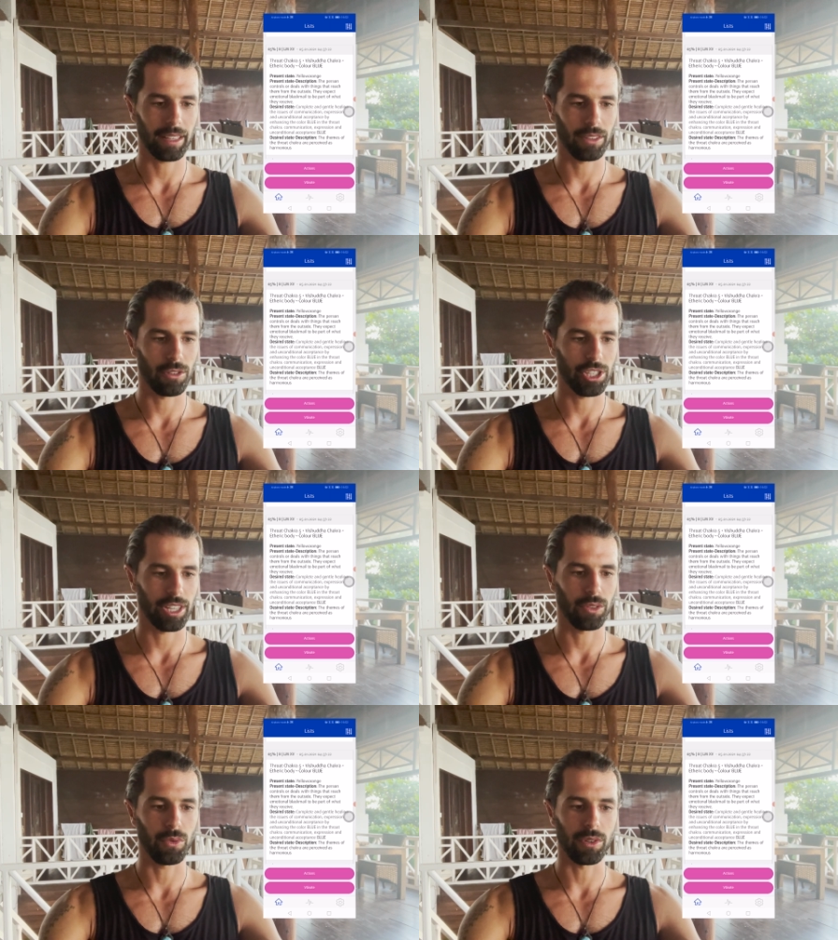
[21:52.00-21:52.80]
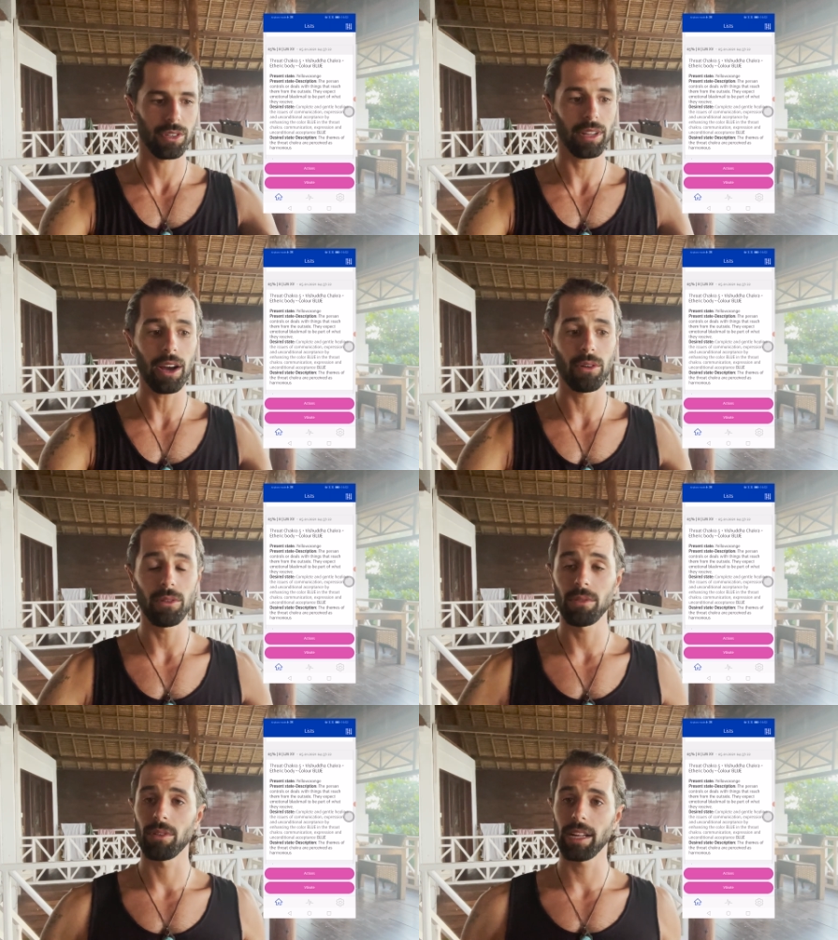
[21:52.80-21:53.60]
technology and tool. So
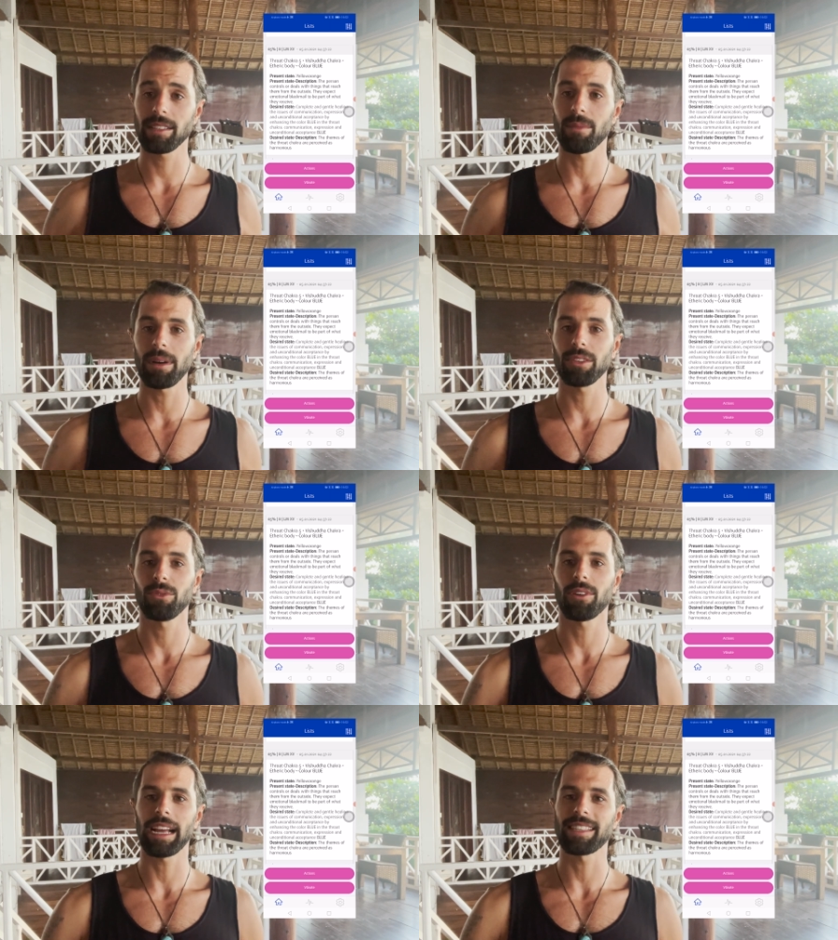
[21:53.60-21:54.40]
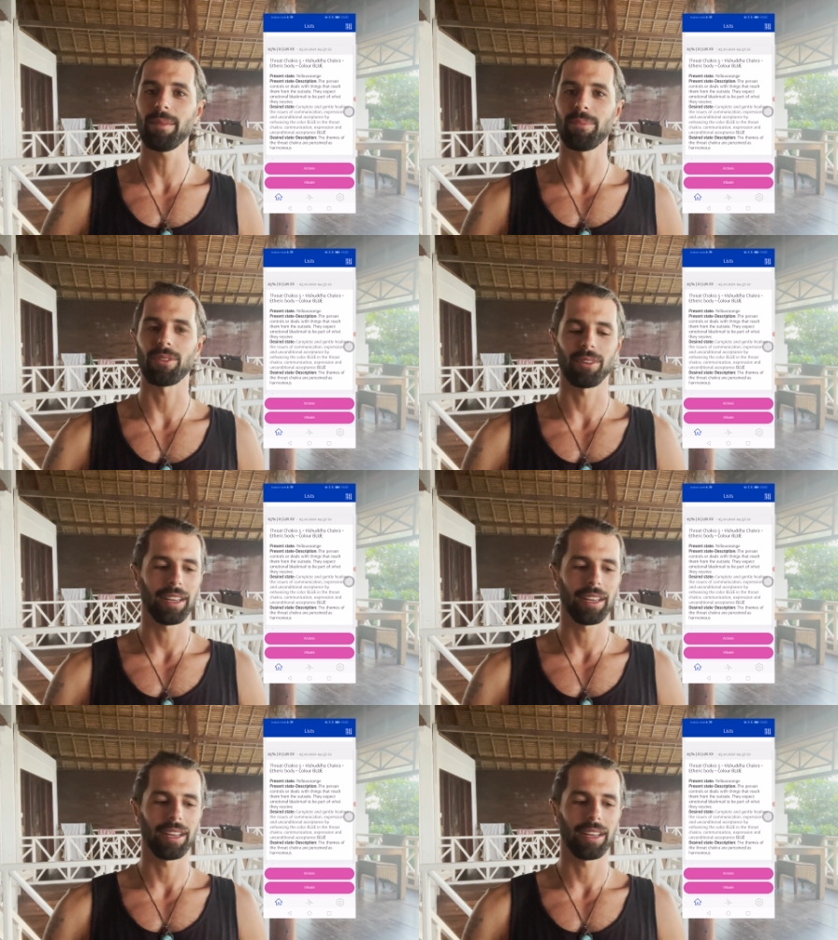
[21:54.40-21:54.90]
now, let's come back to our example